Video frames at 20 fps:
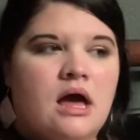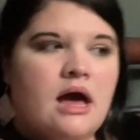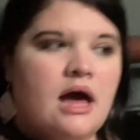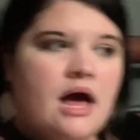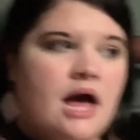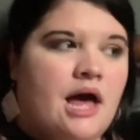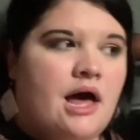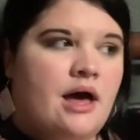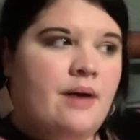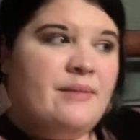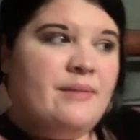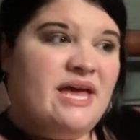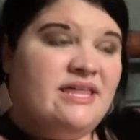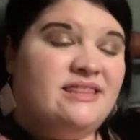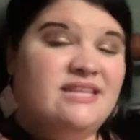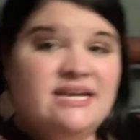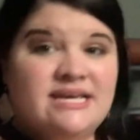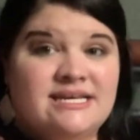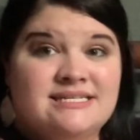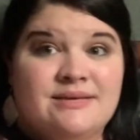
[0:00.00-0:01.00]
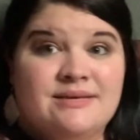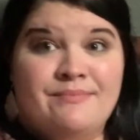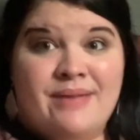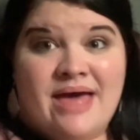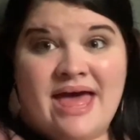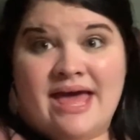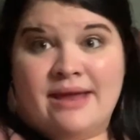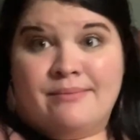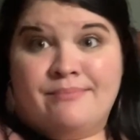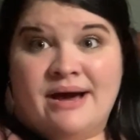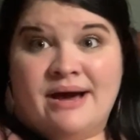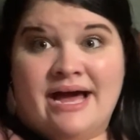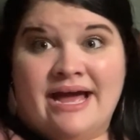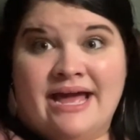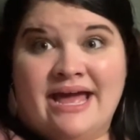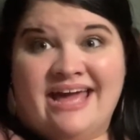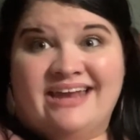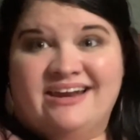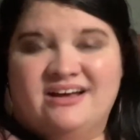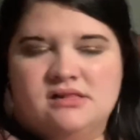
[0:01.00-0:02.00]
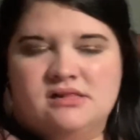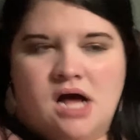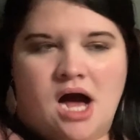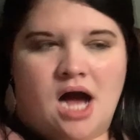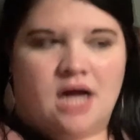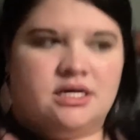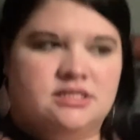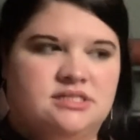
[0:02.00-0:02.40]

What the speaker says: And then he's in bed by 8 o'clock.